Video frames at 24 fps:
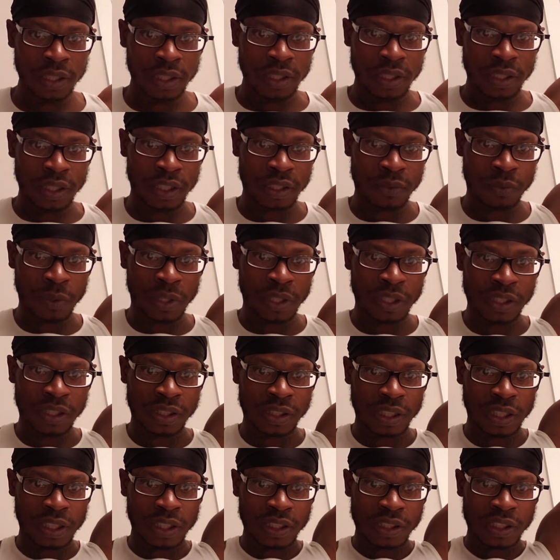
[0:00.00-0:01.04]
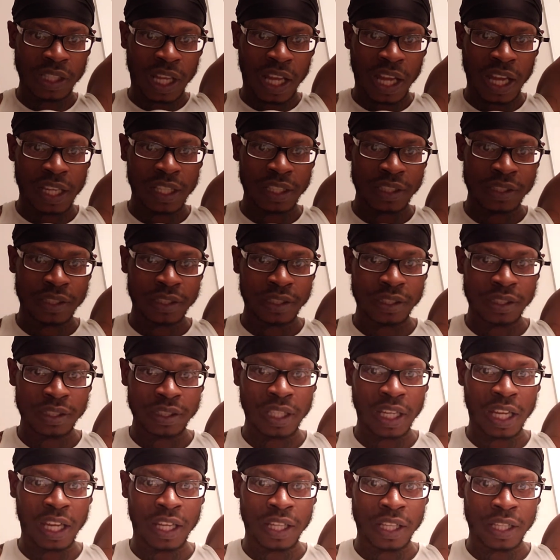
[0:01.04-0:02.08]
is where the sun is the highest in the
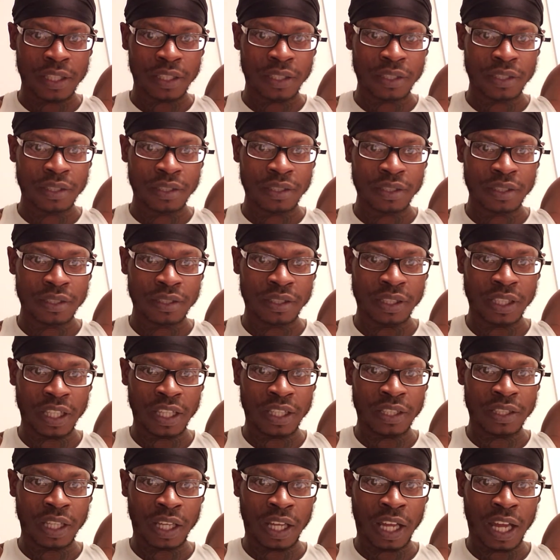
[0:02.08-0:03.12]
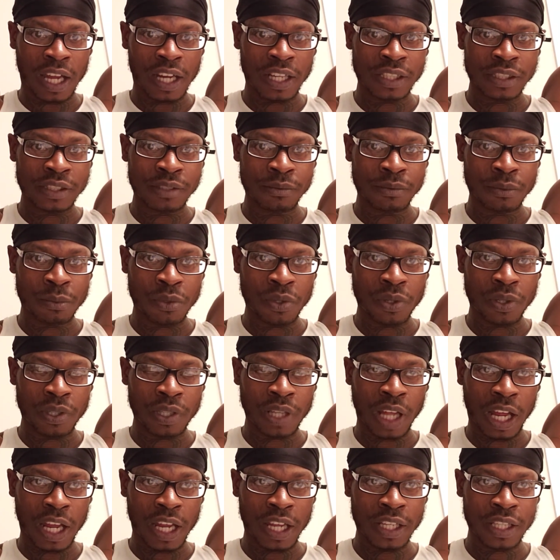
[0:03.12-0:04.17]
sky, and the highest, the more
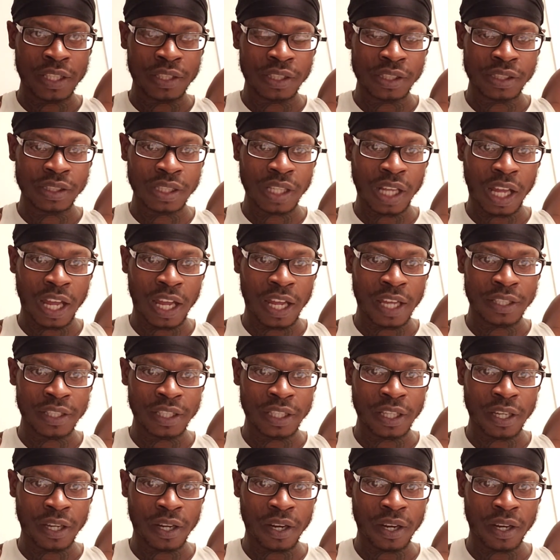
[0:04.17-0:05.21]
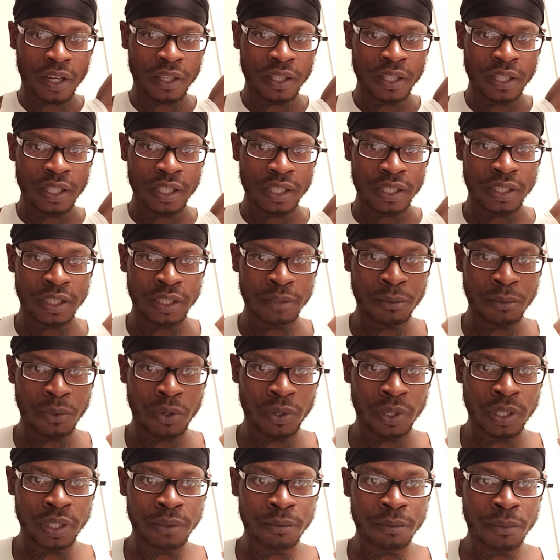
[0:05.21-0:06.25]
high in the sky they are, the
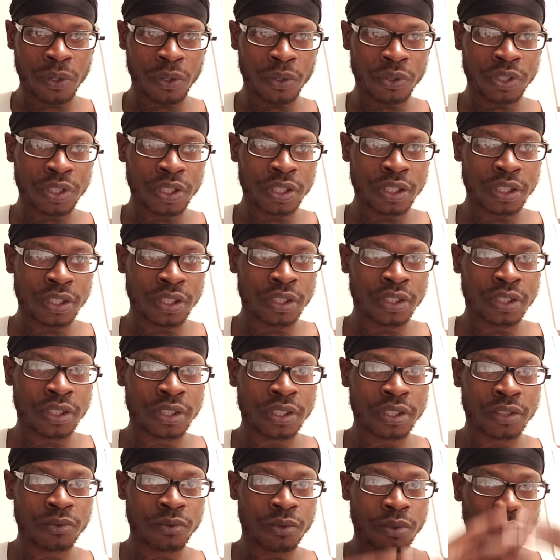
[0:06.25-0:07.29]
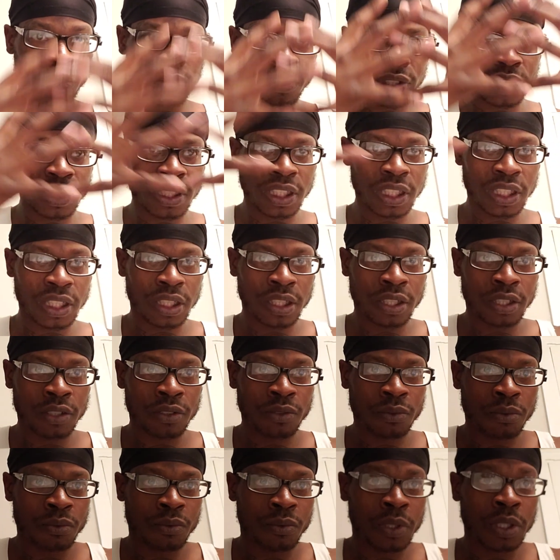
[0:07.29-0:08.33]
more emotions we
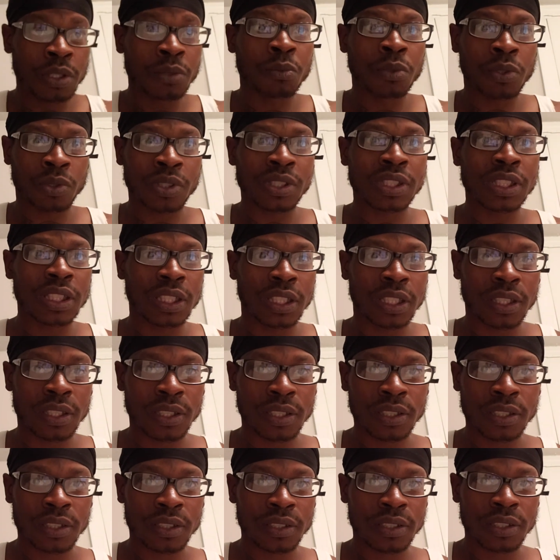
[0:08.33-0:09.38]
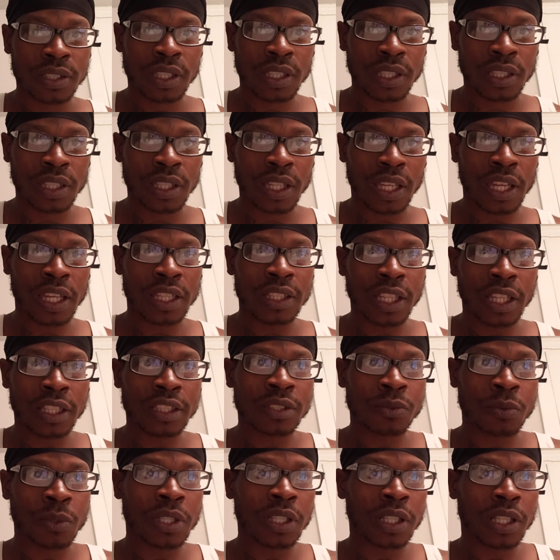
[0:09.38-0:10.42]
will see, and
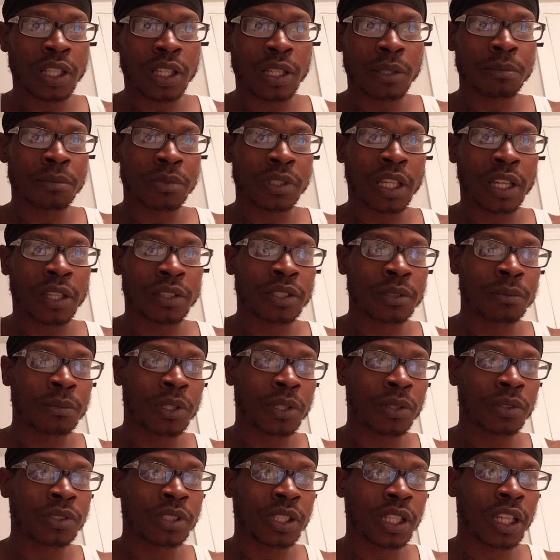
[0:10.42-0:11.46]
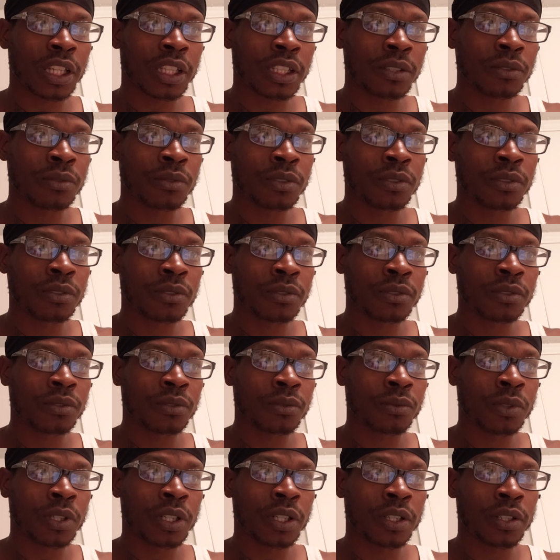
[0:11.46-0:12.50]
that's where it comes out the most, like
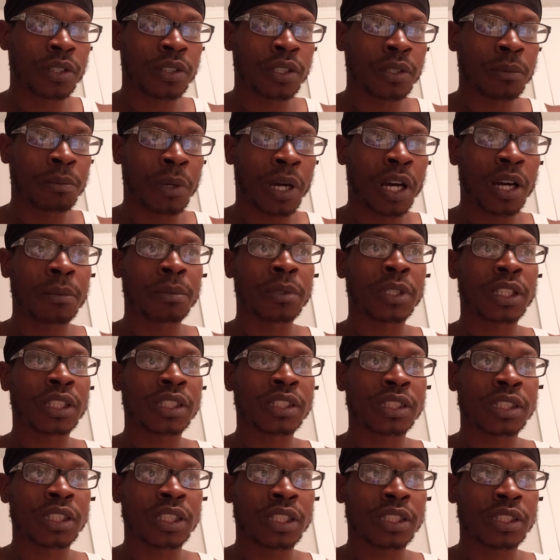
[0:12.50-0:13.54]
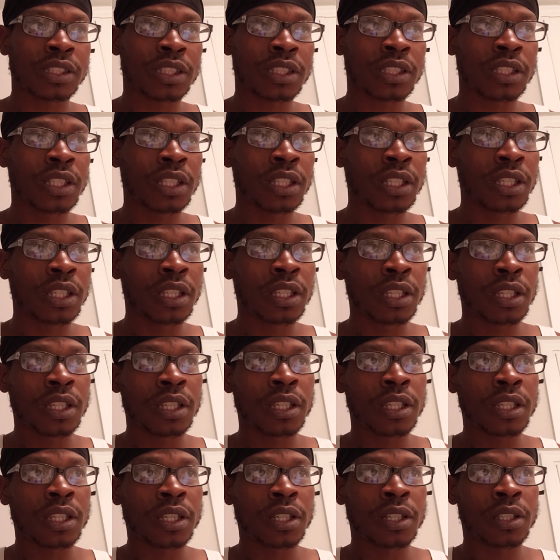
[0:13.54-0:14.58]
where the public sees it
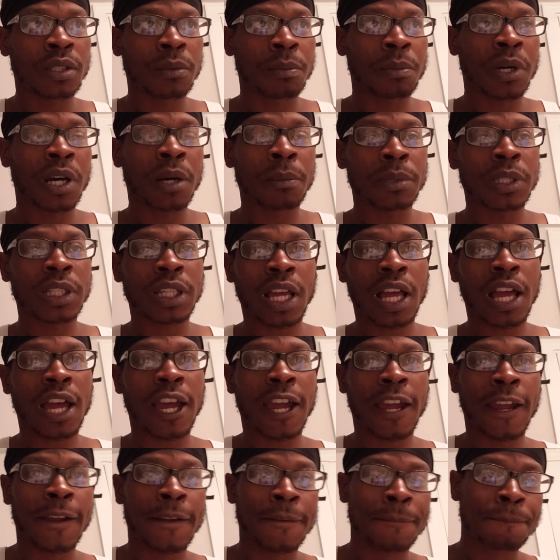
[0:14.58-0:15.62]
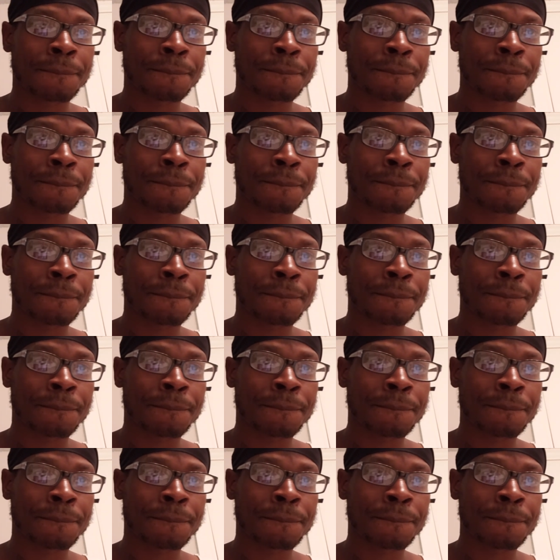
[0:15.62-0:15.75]
on a public eye.